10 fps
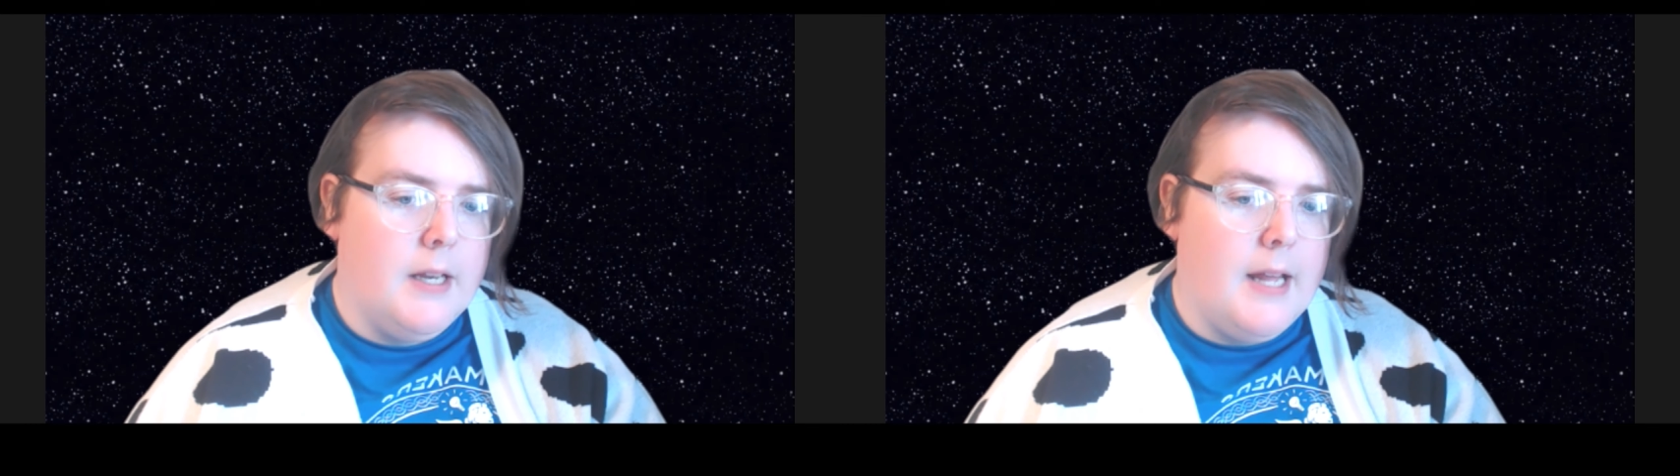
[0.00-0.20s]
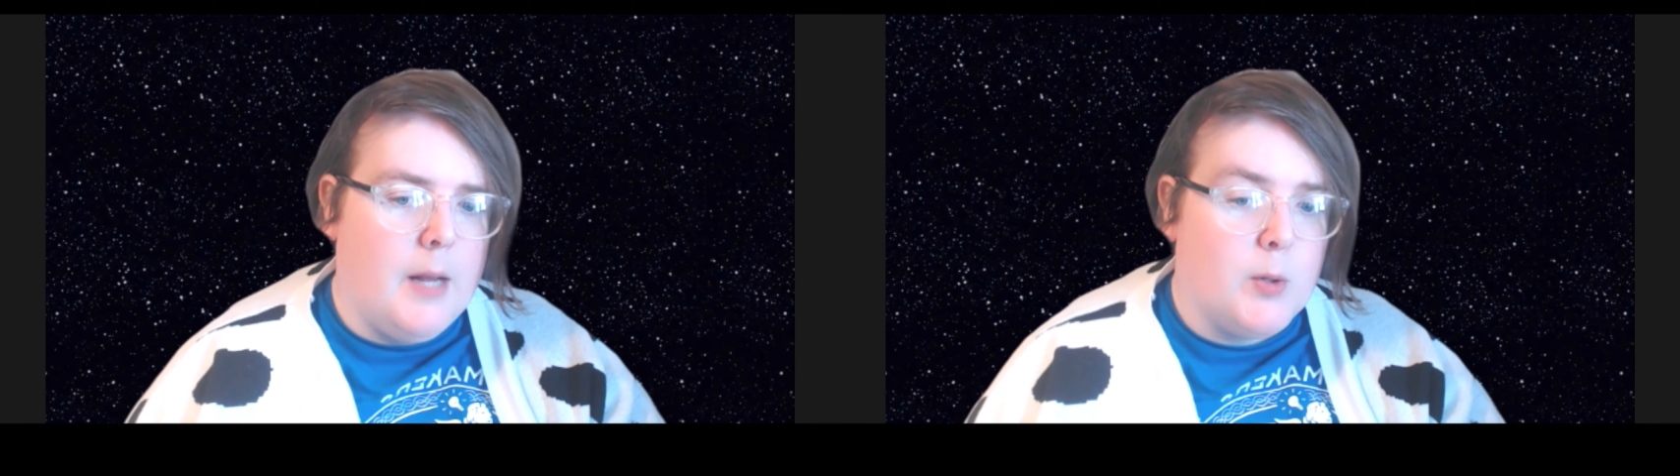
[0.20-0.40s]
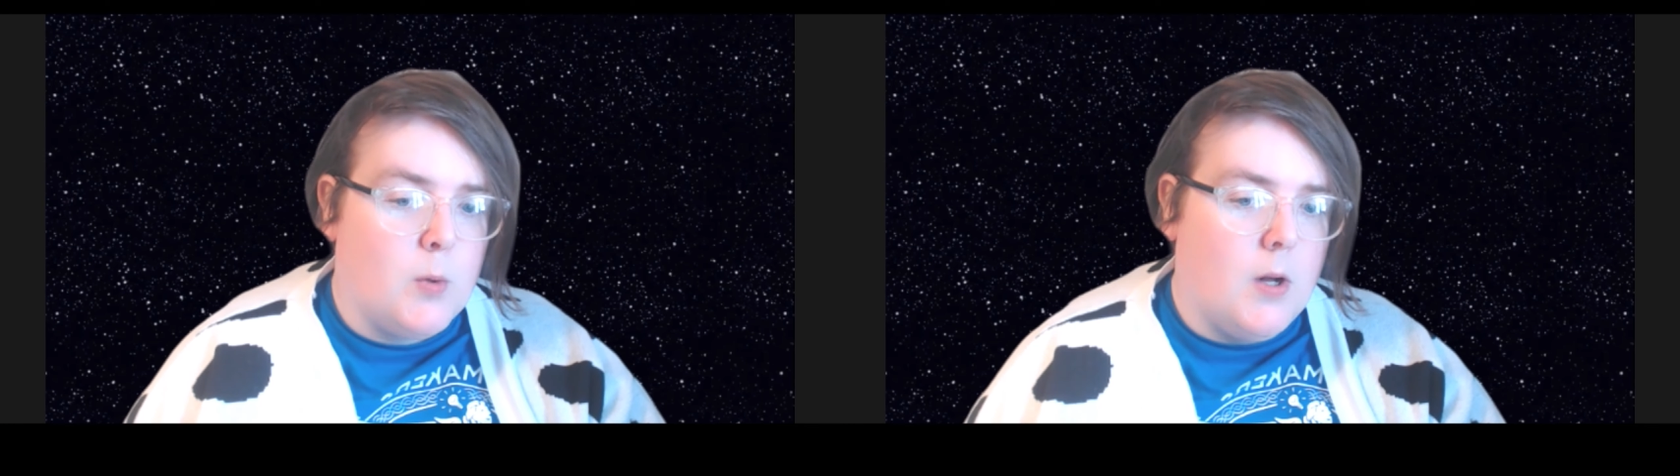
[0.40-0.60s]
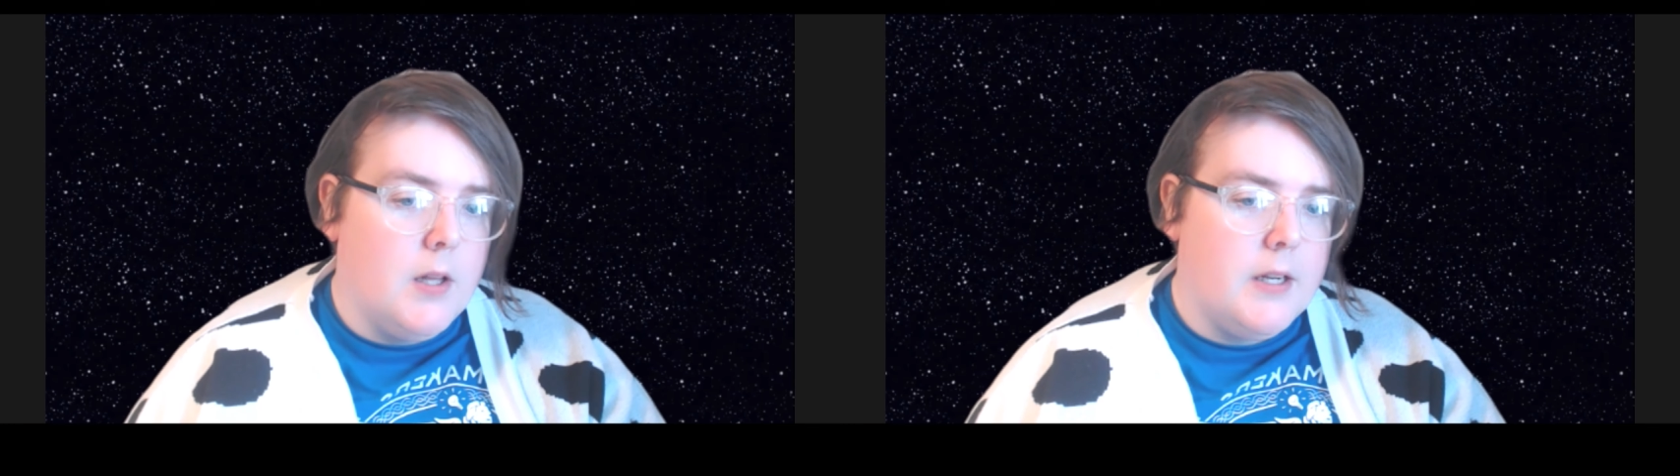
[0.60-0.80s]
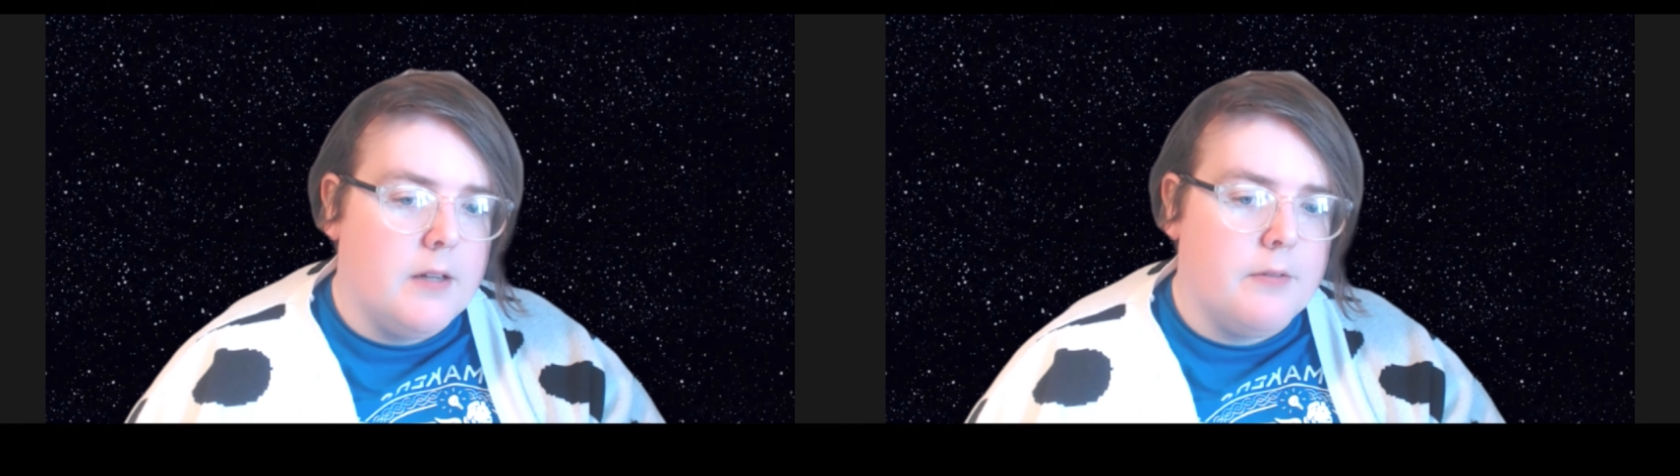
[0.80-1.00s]
it helped the
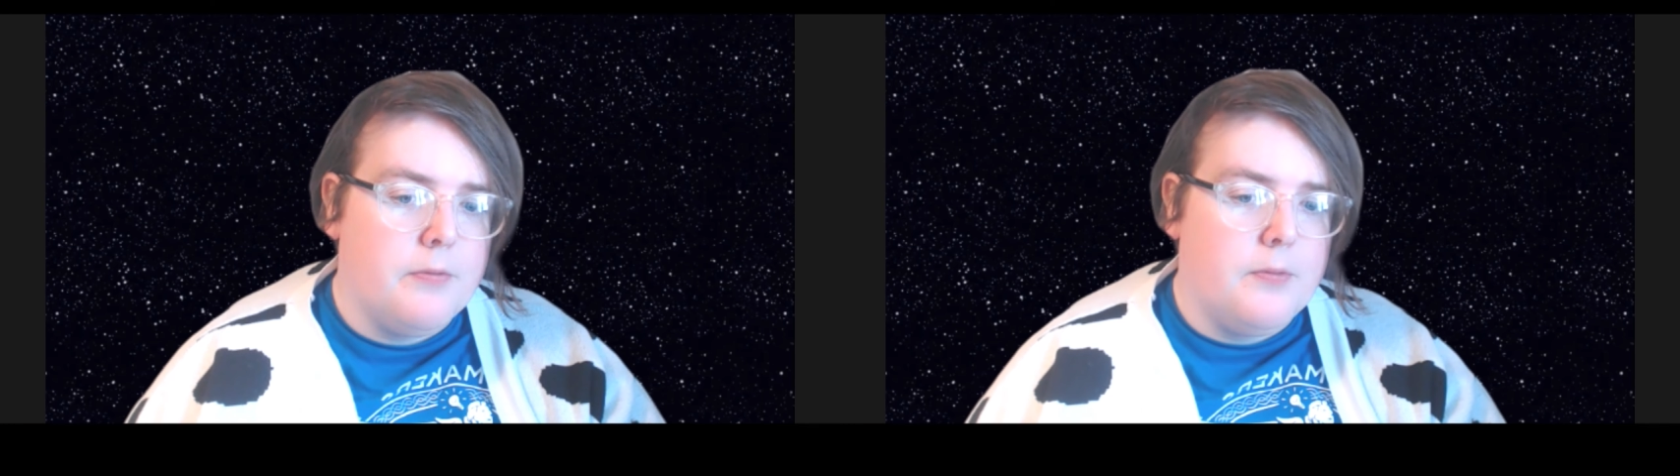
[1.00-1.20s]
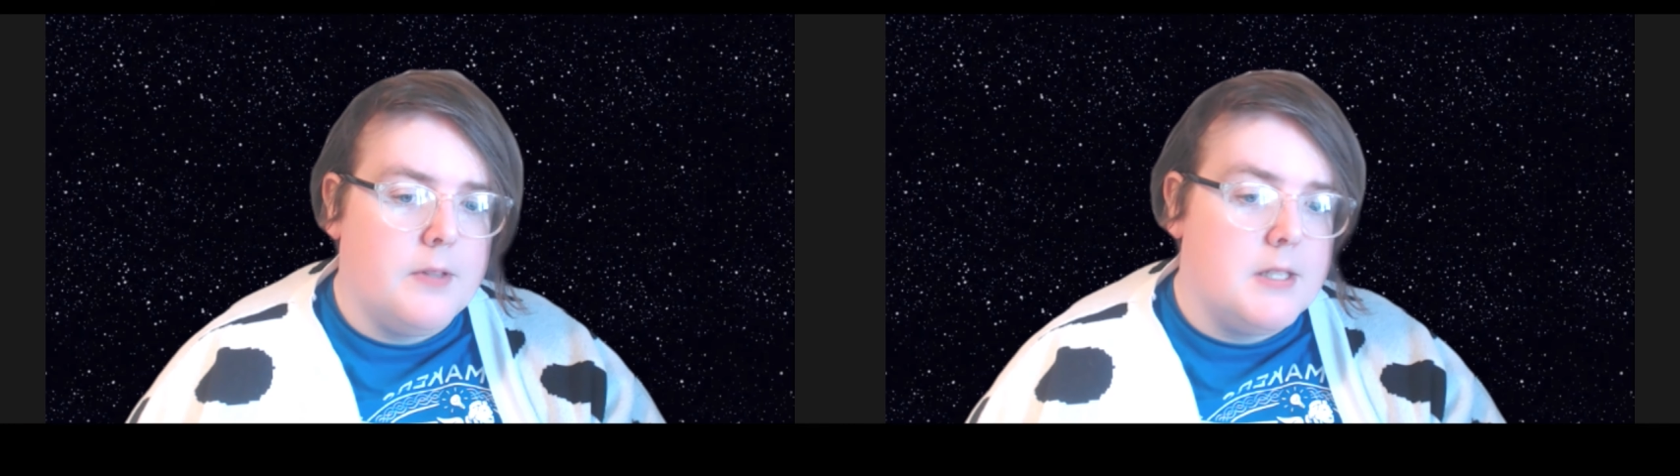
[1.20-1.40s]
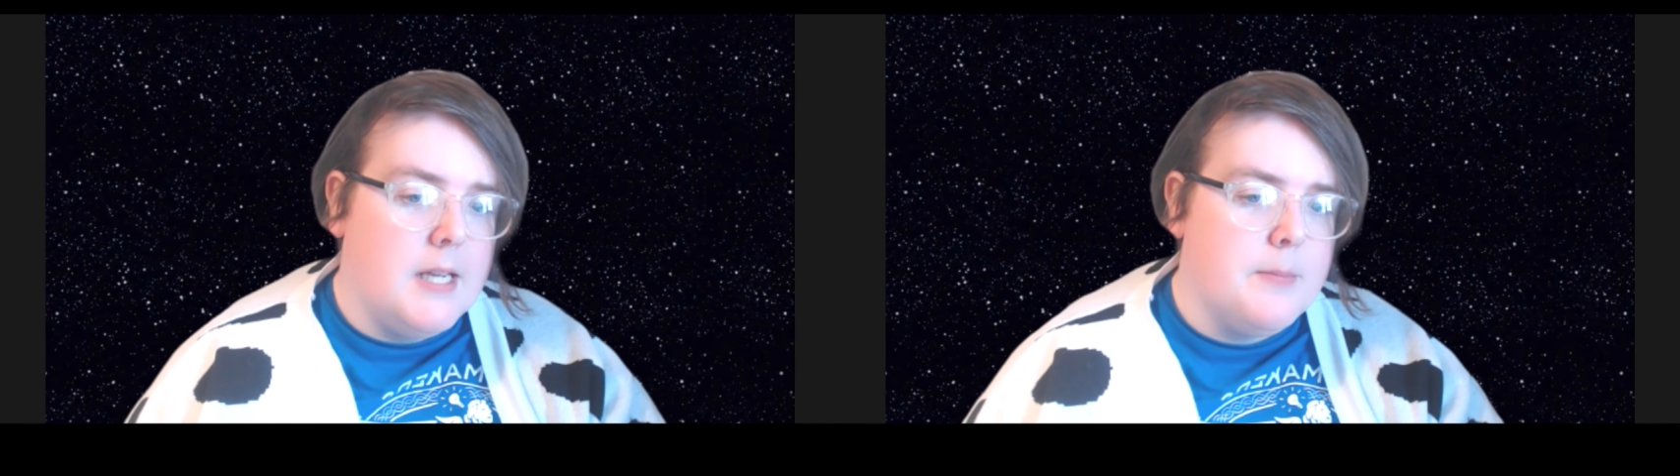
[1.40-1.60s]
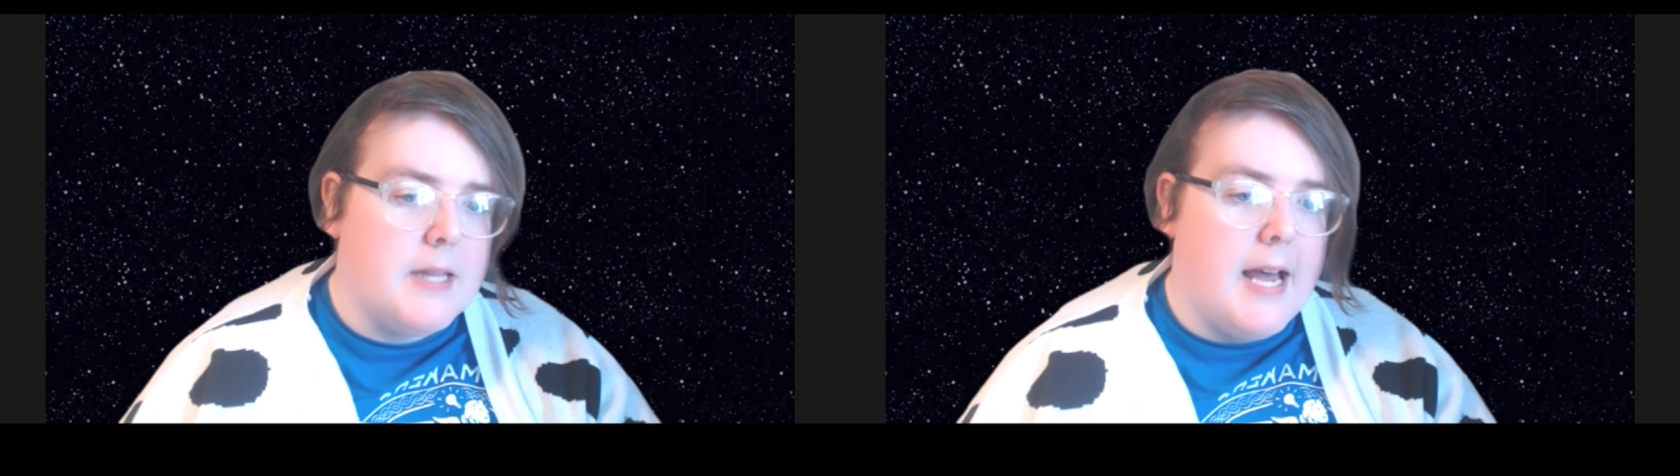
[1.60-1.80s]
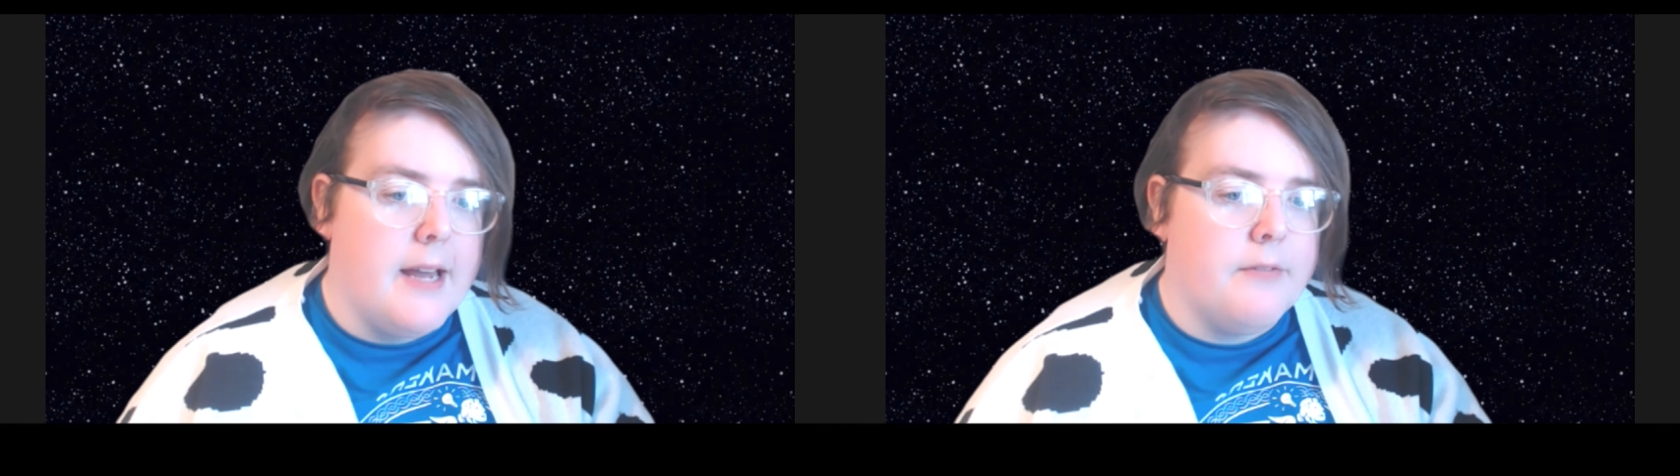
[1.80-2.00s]
quality of the team's
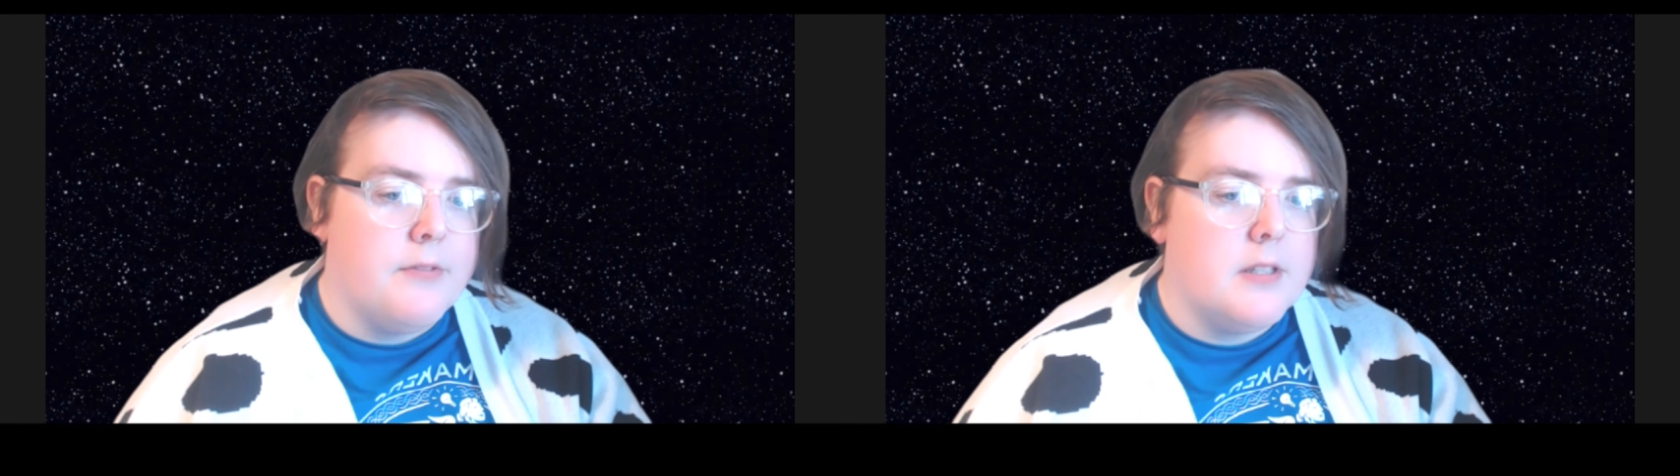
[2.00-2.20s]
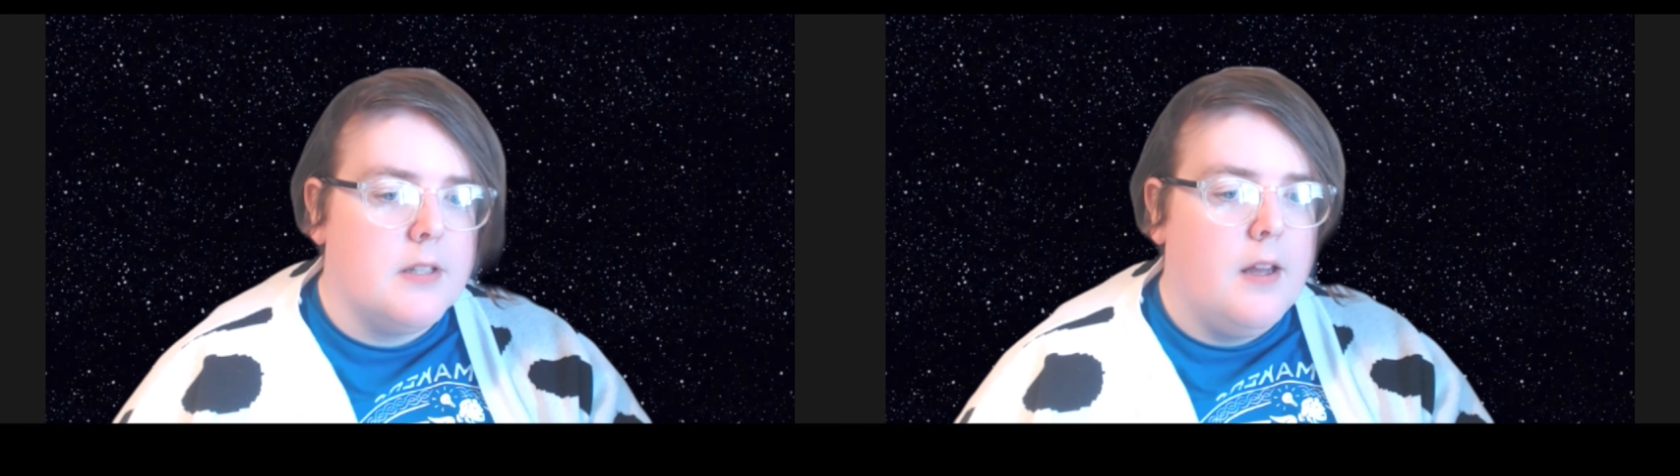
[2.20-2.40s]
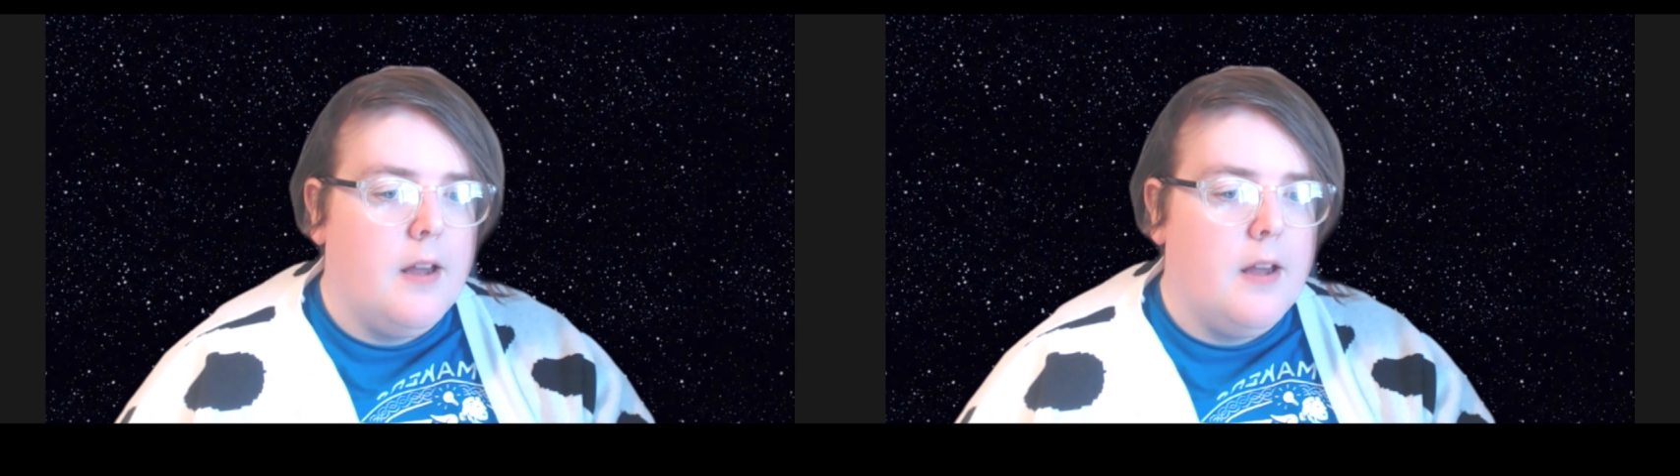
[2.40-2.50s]
lives.